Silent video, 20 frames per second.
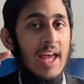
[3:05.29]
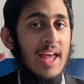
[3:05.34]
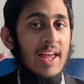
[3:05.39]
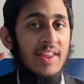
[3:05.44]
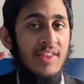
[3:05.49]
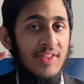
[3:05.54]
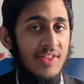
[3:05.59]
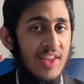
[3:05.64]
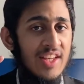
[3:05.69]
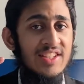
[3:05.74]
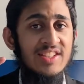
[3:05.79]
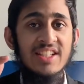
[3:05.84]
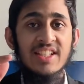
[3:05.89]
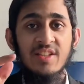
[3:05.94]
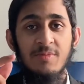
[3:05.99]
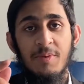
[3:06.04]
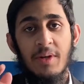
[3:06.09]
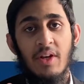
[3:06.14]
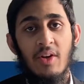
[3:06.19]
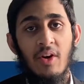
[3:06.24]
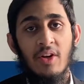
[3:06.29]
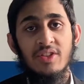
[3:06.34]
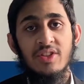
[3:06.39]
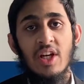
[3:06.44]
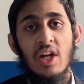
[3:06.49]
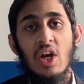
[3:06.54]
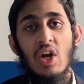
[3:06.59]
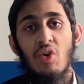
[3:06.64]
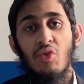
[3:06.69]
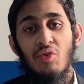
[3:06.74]
This is because
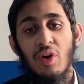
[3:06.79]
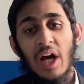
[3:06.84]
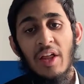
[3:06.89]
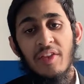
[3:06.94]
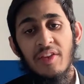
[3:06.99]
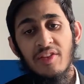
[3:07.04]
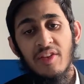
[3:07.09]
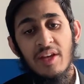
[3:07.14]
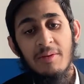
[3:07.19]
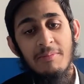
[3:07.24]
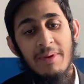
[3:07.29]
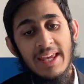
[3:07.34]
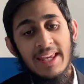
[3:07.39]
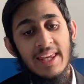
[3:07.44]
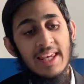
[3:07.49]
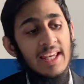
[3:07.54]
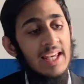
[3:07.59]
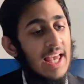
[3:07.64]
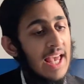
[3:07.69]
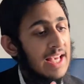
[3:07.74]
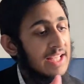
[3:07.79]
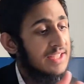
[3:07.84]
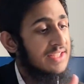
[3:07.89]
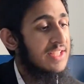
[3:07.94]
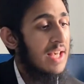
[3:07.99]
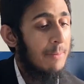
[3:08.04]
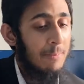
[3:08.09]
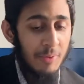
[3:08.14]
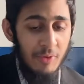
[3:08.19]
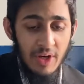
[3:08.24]
rather than making
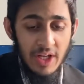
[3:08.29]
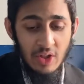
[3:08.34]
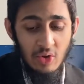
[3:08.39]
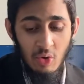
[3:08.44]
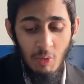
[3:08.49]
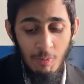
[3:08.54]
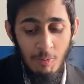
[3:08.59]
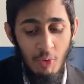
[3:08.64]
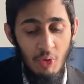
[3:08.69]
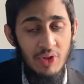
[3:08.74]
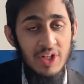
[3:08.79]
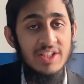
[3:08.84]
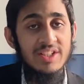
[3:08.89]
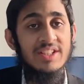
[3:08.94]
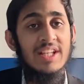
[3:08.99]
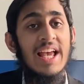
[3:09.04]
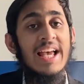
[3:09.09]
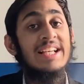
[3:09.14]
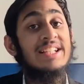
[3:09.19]
separate components